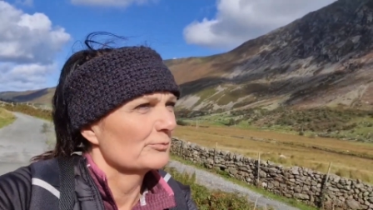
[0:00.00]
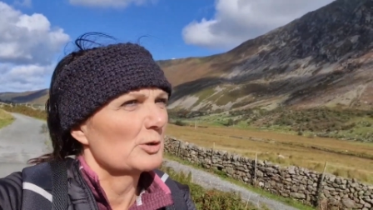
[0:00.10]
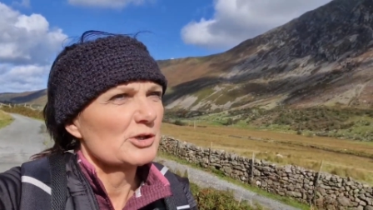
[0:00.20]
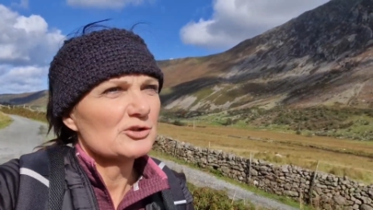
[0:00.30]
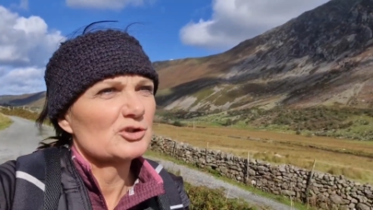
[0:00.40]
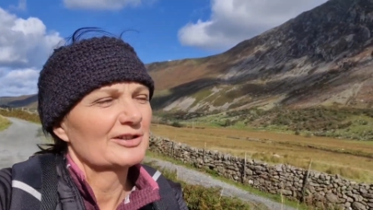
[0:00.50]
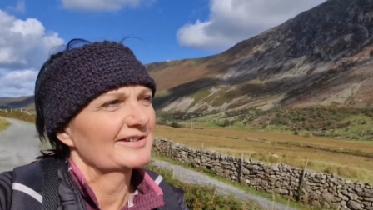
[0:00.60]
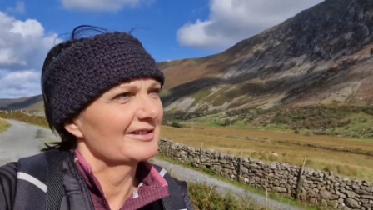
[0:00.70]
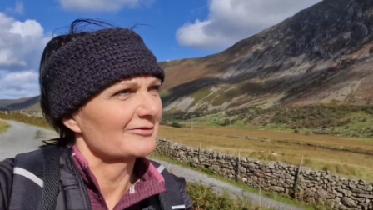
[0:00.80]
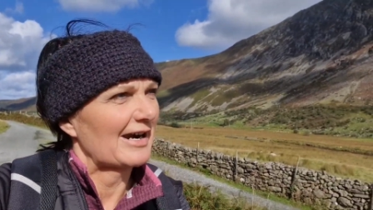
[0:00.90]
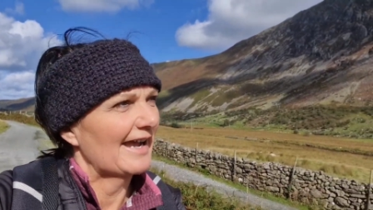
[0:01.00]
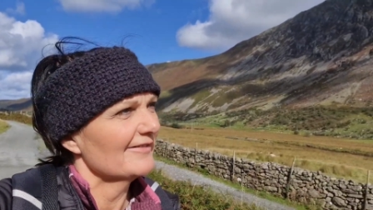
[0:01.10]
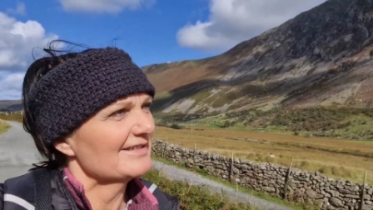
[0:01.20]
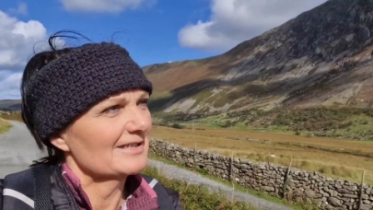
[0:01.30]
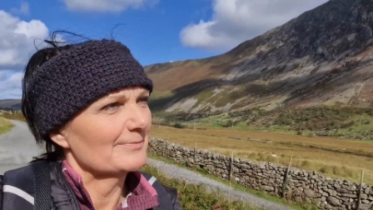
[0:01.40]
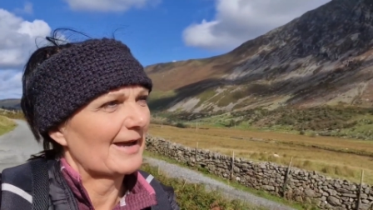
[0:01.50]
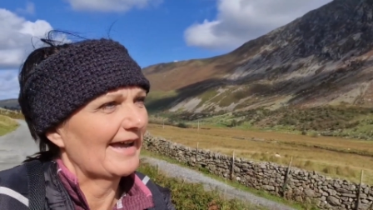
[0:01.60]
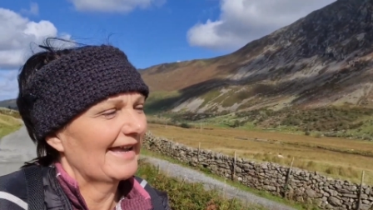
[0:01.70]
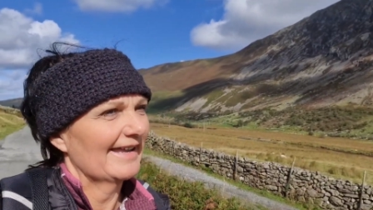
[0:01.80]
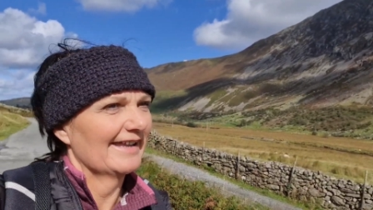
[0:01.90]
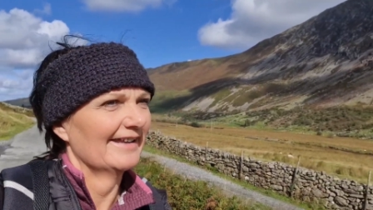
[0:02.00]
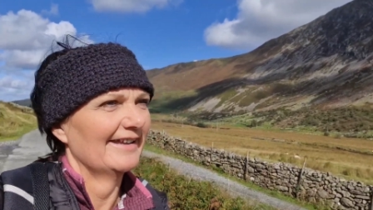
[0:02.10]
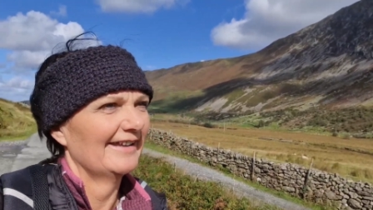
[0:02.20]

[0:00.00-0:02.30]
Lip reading: But you're just surrounded by